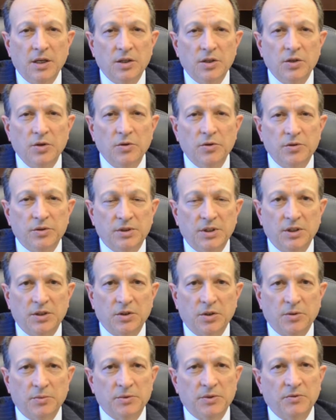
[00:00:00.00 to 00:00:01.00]
used in
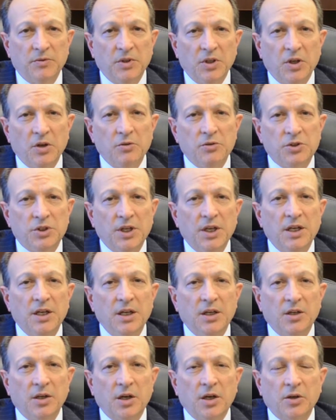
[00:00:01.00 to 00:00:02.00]
terms of
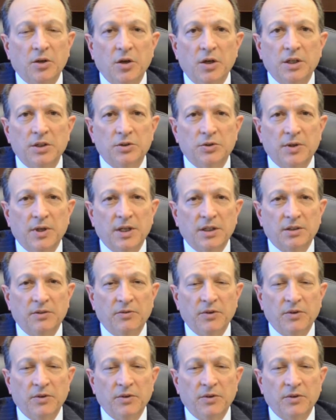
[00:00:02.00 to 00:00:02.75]
negotiating a contract,